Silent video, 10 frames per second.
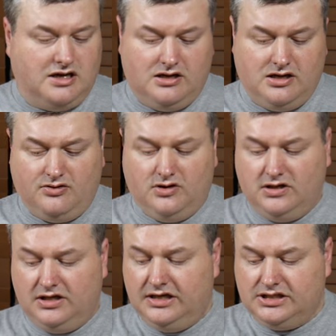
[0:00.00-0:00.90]
thought
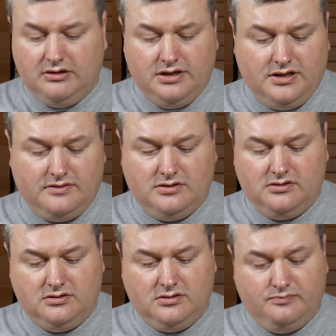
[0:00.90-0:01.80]
initially
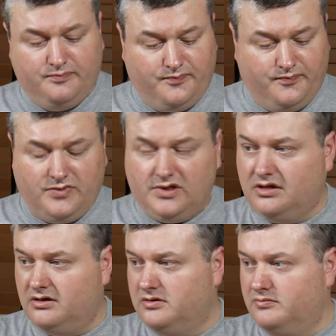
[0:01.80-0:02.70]

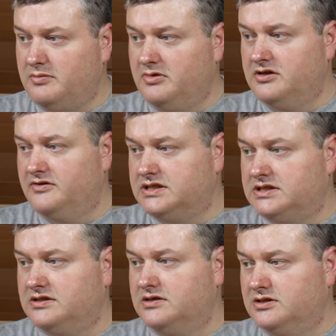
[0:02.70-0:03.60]
maybe
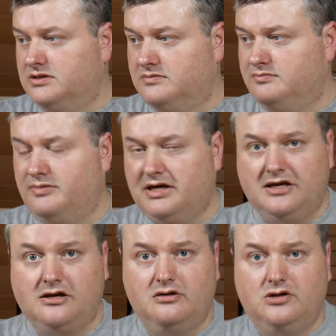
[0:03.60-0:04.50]
this
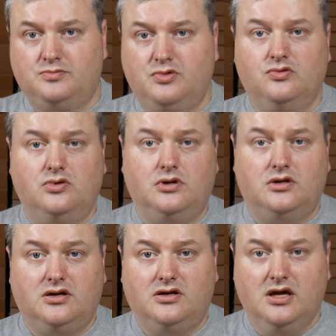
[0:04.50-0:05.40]
particular spool
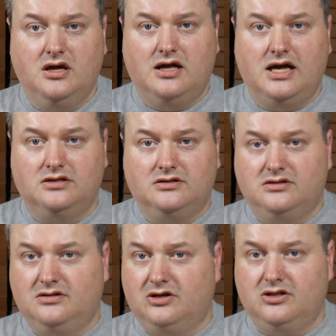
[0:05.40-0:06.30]
had
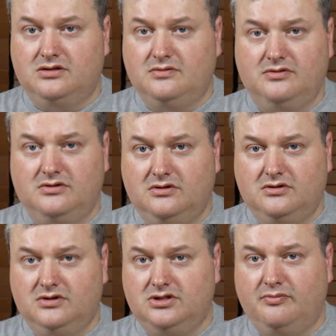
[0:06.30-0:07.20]
got
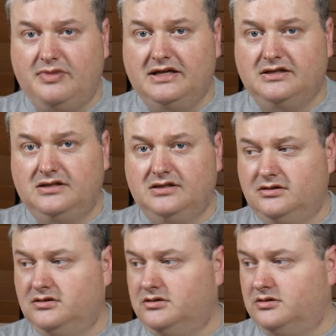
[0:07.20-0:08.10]
some bad
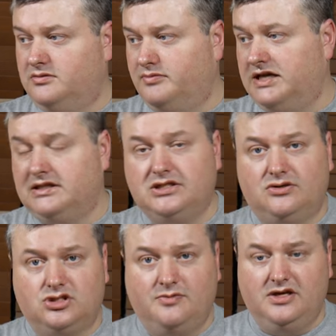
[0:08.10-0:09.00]
bats or
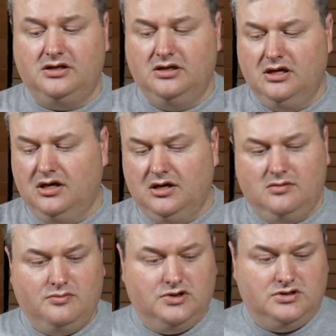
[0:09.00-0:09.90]
something,
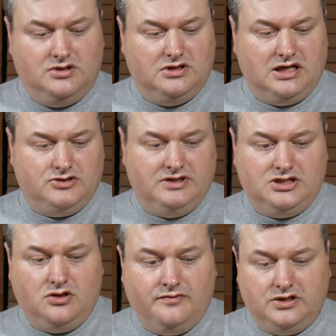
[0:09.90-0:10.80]
but I switched
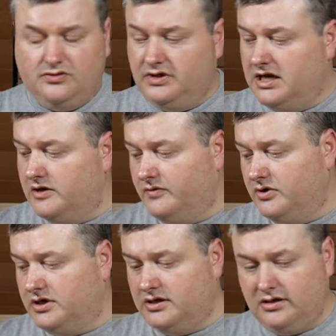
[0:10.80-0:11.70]
over to the yellow
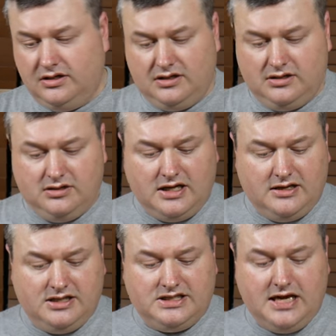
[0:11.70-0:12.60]
one and had
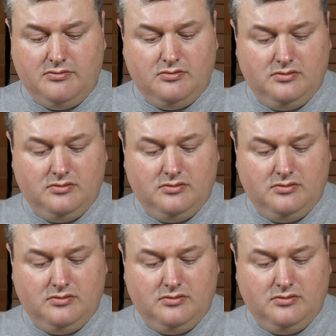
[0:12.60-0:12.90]
the same